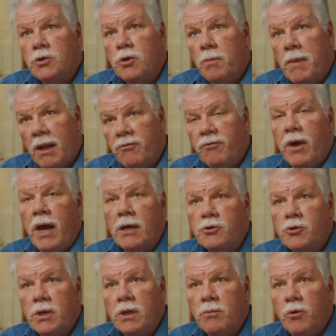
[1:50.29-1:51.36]
to
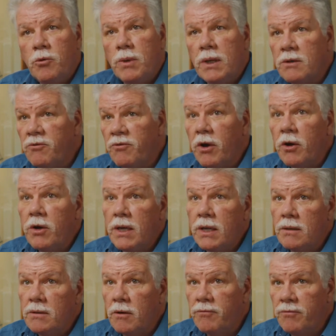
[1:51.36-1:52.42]
manufacturing a movement is very
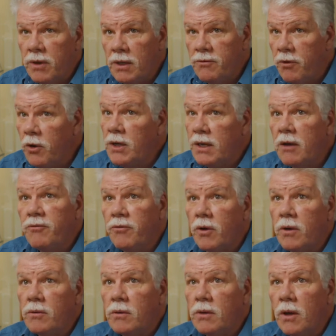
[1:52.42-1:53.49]

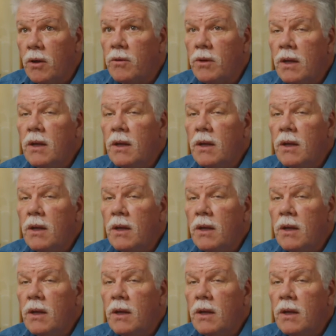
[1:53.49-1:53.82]
different. You know,